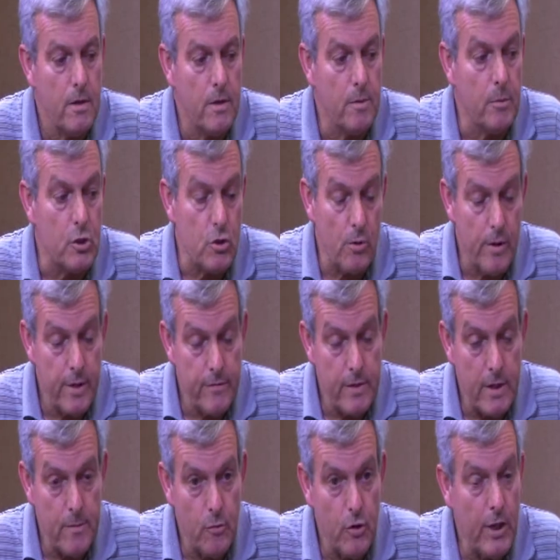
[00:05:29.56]
The majority of
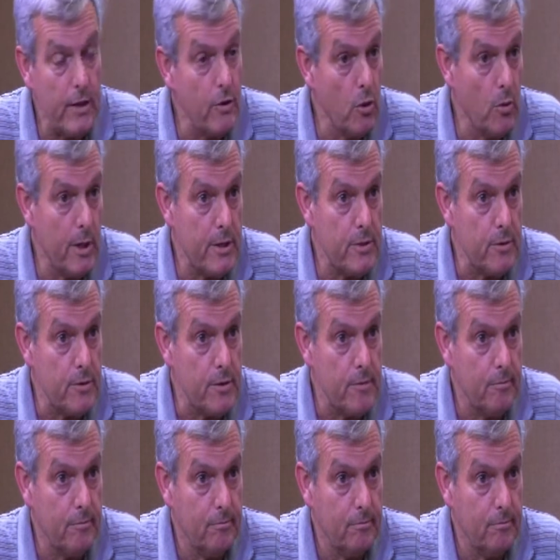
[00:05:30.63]
time, we got no answers.